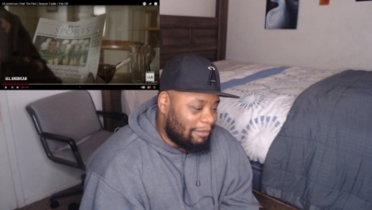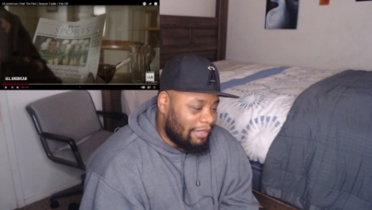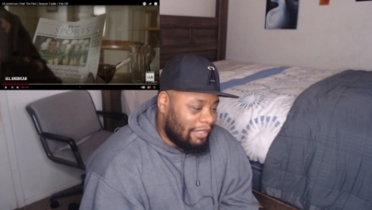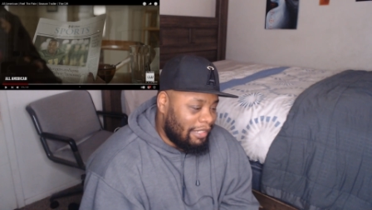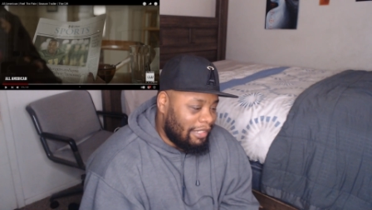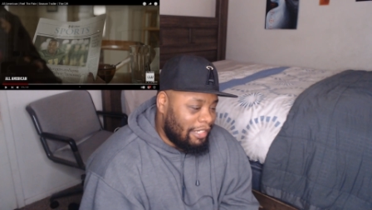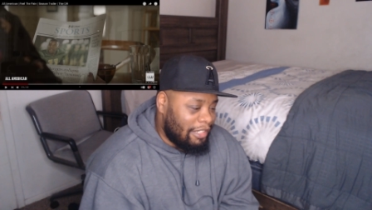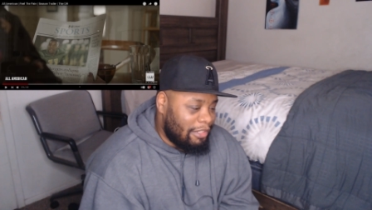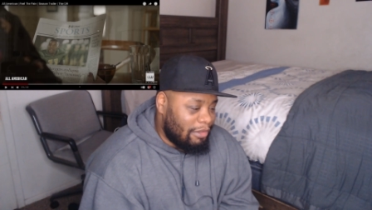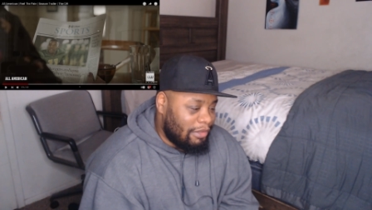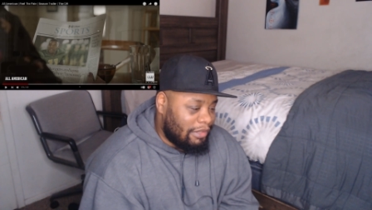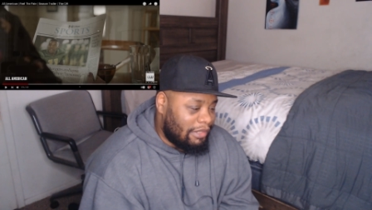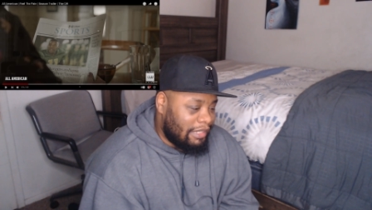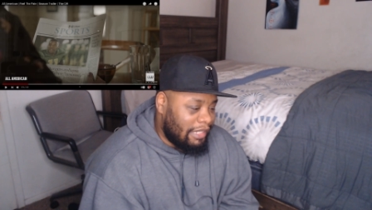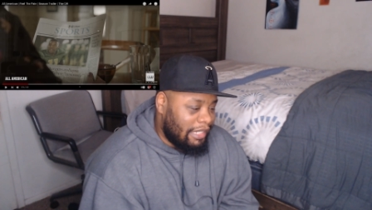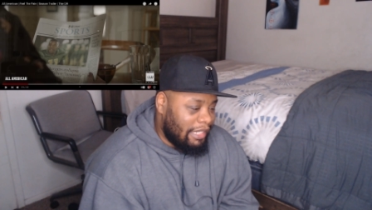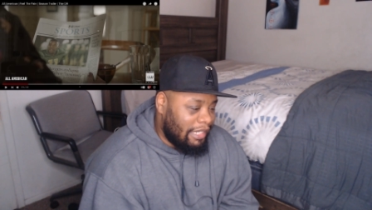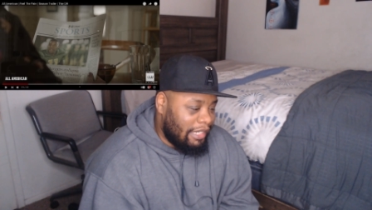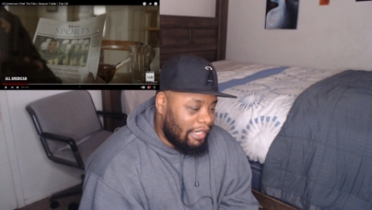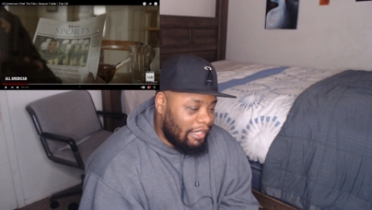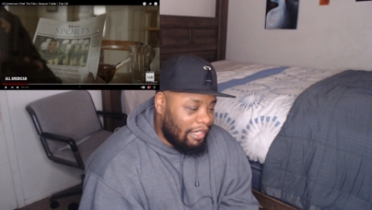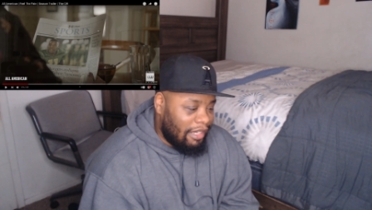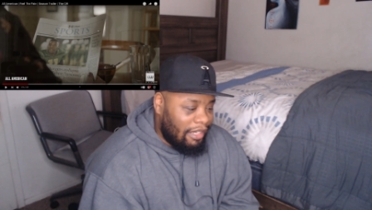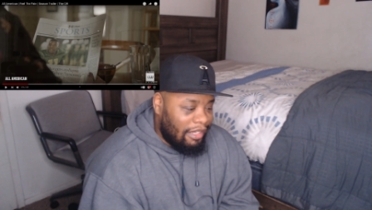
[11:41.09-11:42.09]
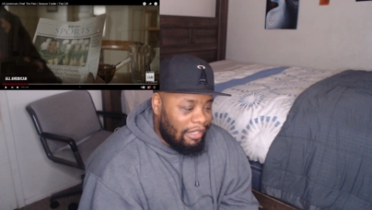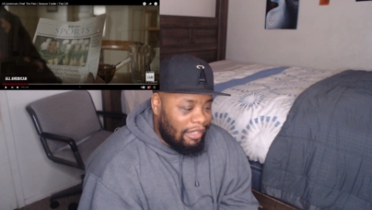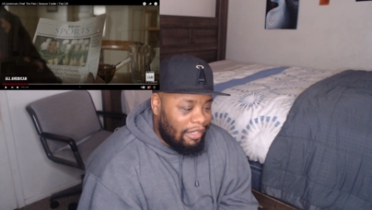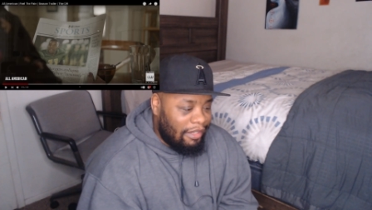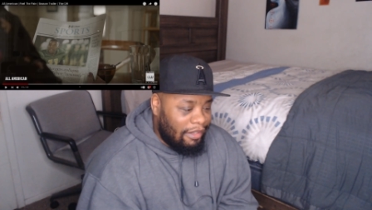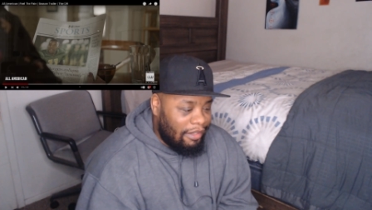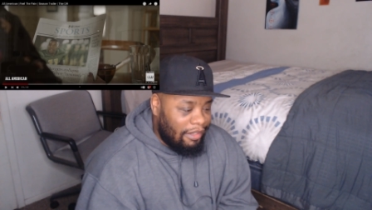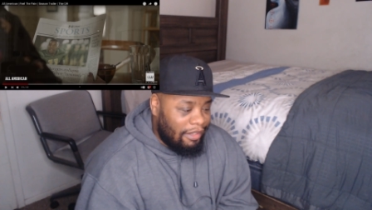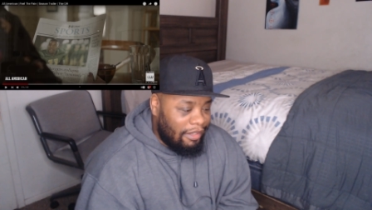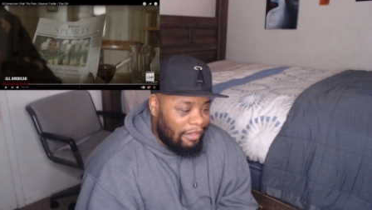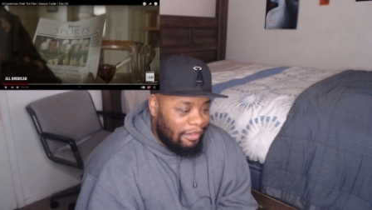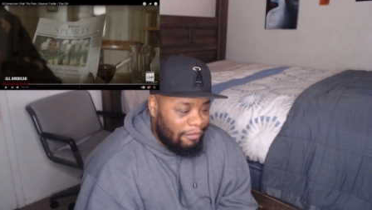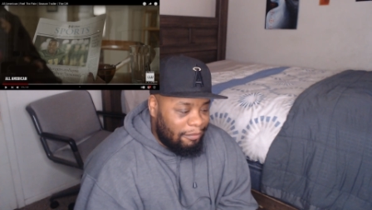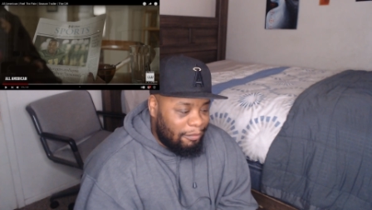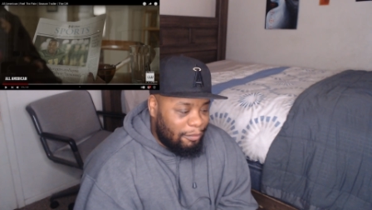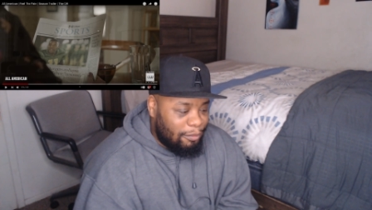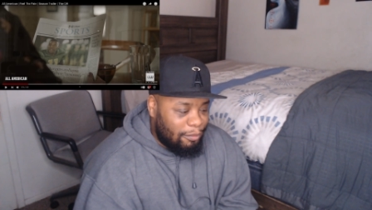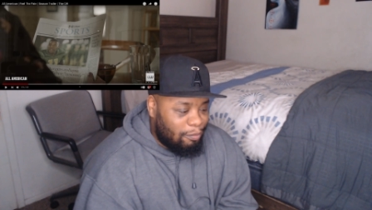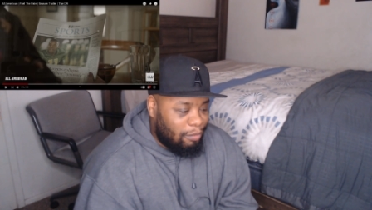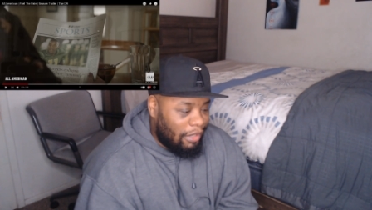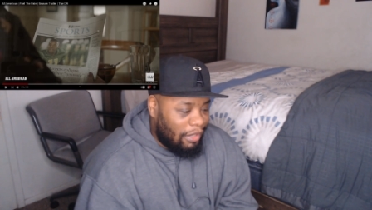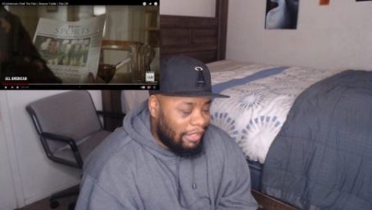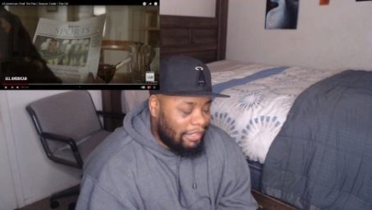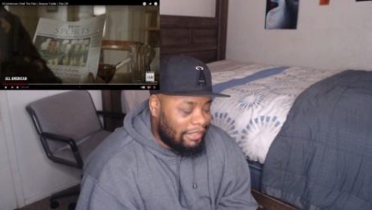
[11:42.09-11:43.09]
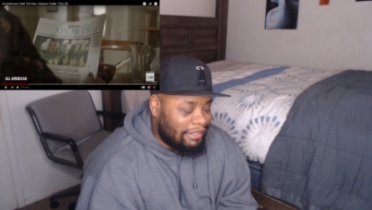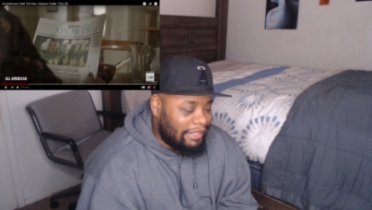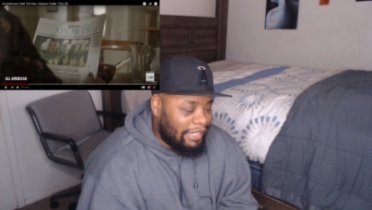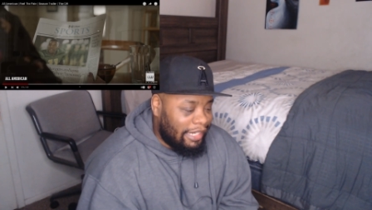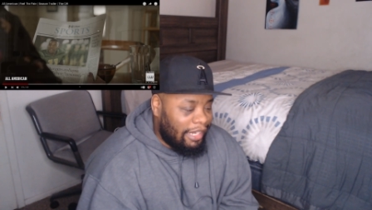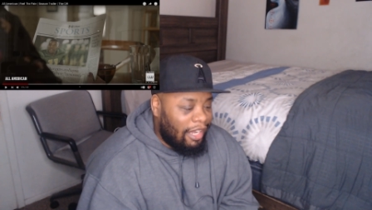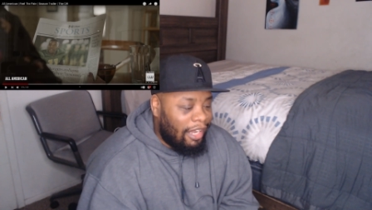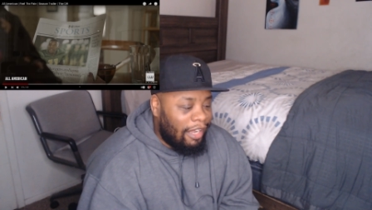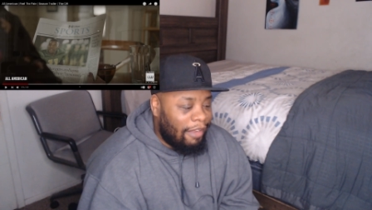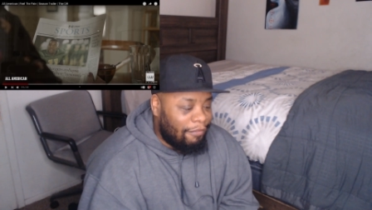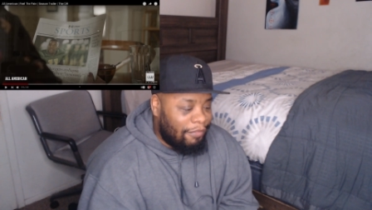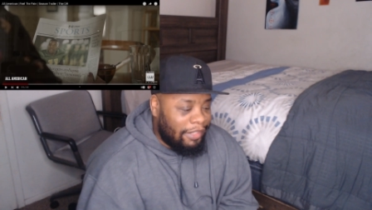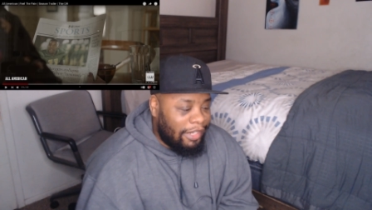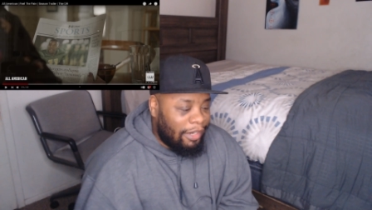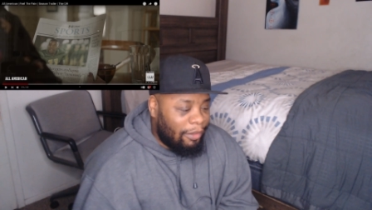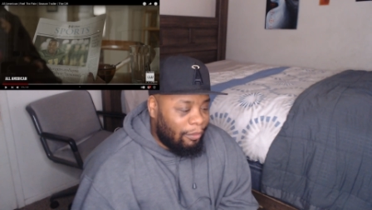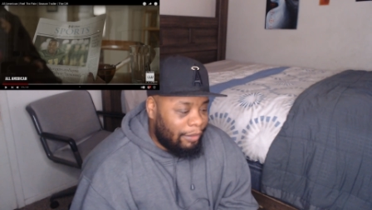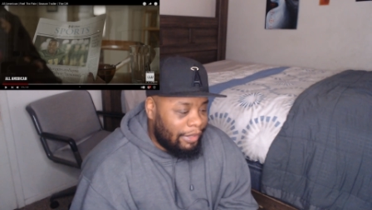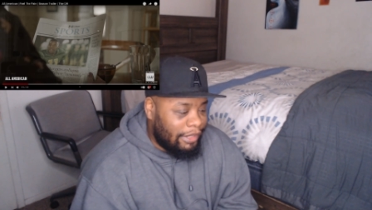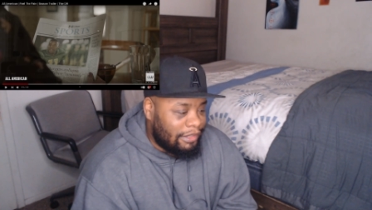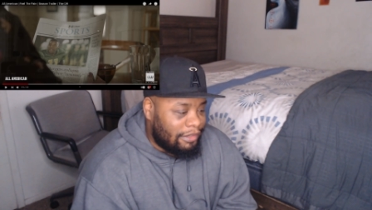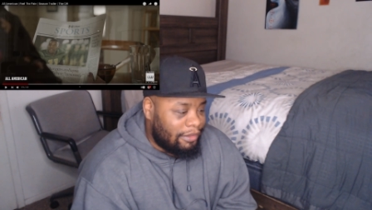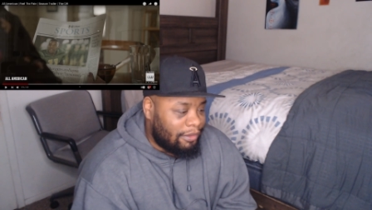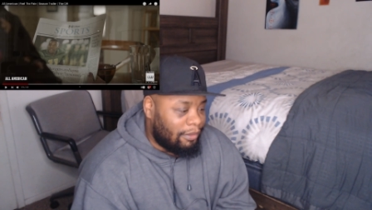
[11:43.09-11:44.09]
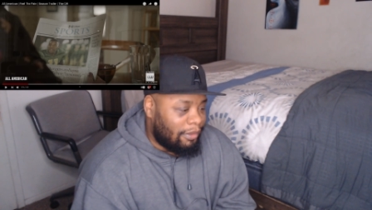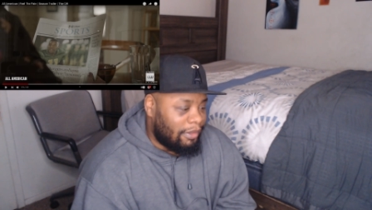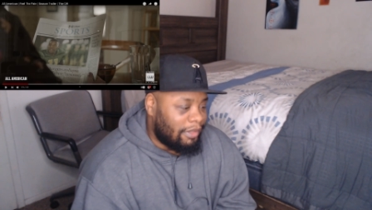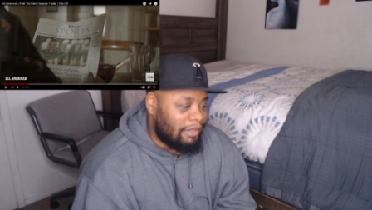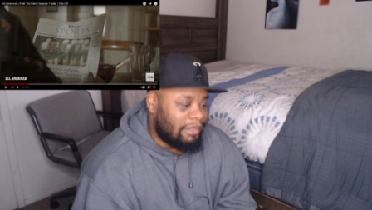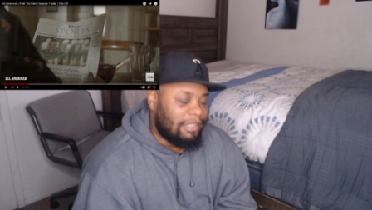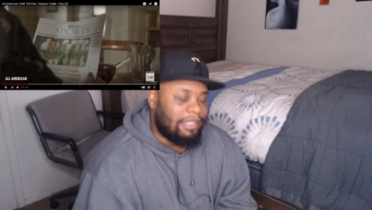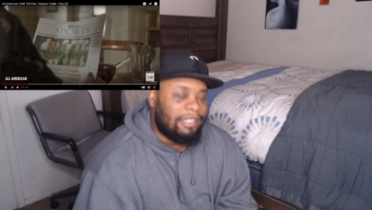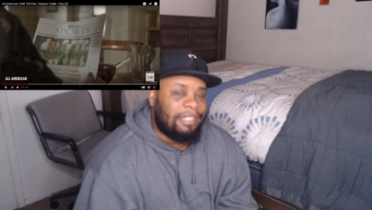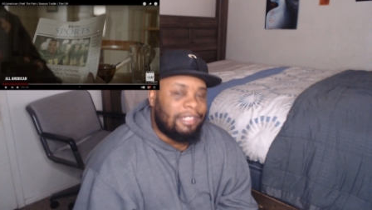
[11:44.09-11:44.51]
and then you see uh probably say of their resource.